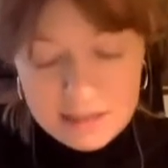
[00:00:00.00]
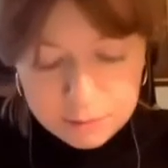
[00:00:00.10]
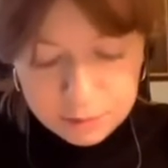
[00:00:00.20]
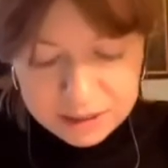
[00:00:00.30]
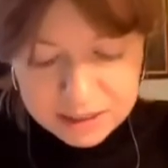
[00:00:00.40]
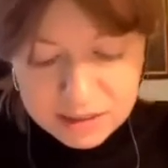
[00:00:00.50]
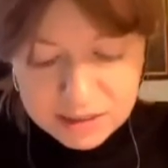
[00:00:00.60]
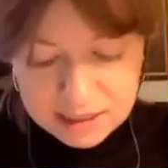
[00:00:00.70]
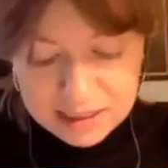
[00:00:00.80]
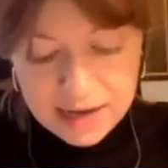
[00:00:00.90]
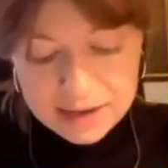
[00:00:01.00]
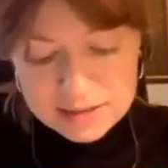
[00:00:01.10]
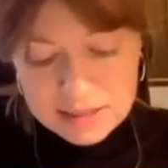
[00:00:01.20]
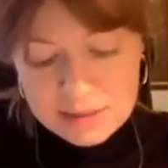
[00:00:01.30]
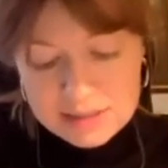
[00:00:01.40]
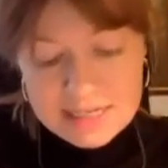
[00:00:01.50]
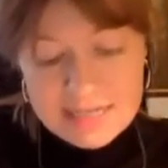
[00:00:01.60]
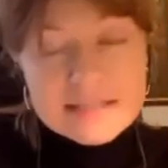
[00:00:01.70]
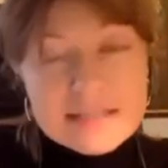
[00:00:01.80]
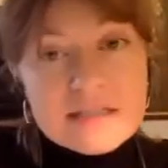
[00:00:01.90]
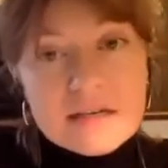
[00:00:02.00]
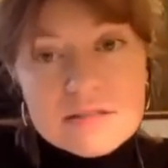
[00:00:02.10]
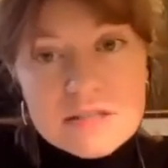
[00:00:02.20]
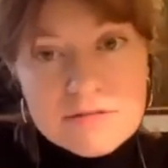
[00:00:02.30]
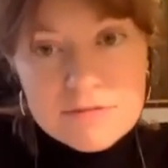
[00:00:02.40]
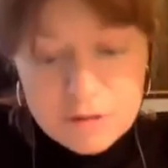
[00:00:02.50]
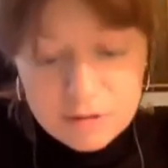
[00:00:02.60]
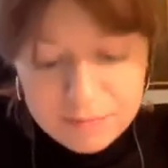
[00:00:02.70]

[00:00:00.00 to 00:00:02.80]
words in academic texts starting from